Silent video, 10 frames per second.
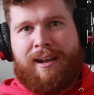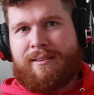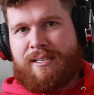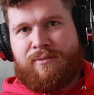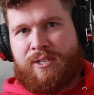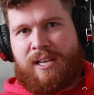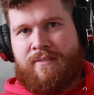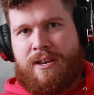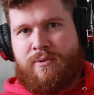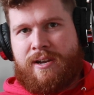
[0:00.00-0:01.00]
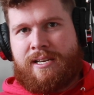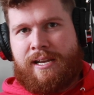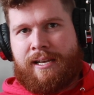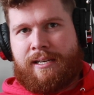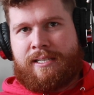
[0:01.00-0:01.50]
got these for seventy quid
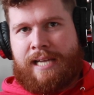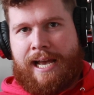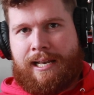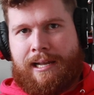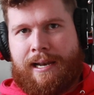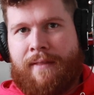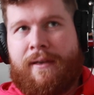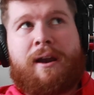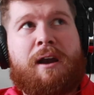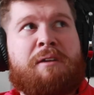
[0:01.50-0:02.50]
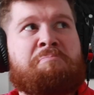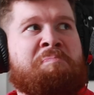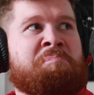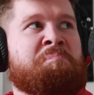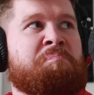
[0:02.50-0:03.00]
in Decathlon and they are
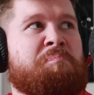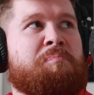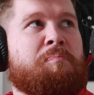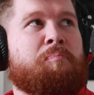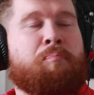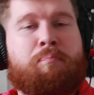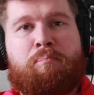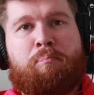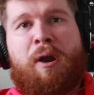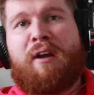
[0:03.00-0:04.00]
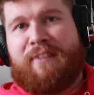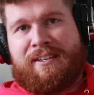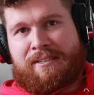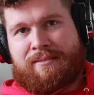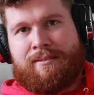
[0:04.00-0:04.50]

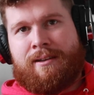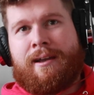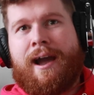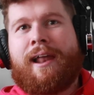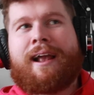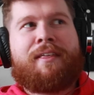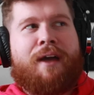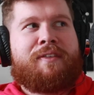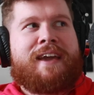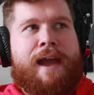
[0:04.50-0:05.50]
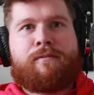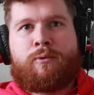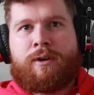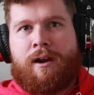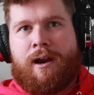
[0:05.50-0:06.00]
perfect. And like I, I think
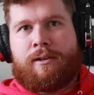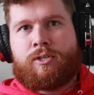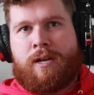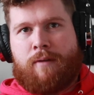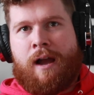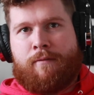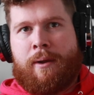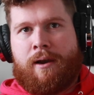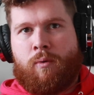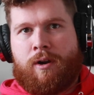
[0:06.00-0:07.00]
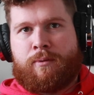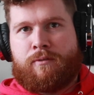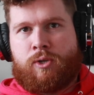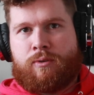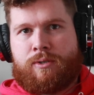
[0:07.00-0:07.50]
everyone in Ireland should have, have a pair of waterproof
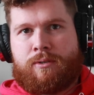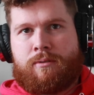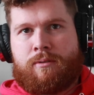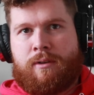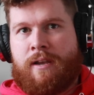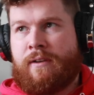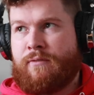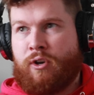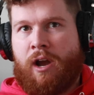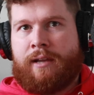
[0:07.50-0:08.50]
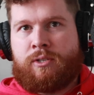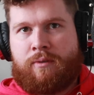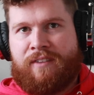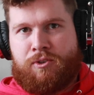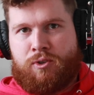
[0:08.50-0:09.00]
shoes. Even if you're not into
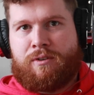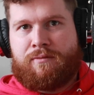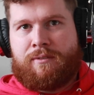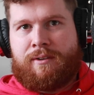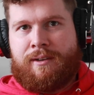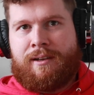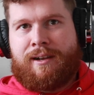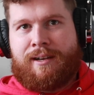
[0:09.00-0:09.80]
adventures. That makes sense, actually.